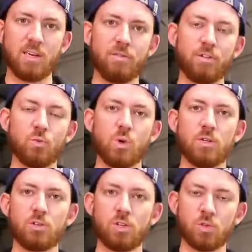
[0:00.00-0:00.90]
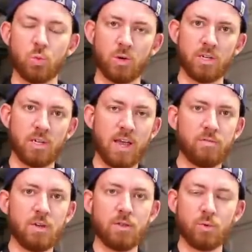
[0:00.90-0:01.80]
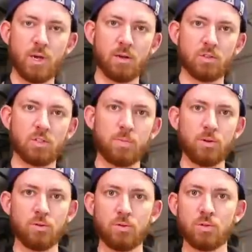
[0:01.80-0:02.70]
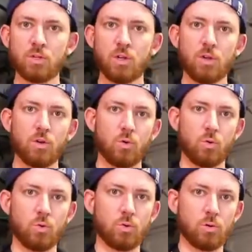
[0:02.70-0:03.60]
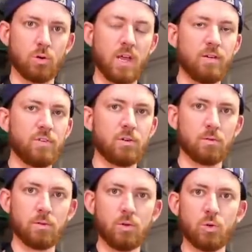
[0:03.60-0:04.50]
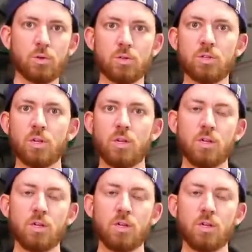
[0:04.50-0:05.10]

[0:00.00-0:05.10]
And even when you're just working heavy 3-ounce spoons or heavier lures,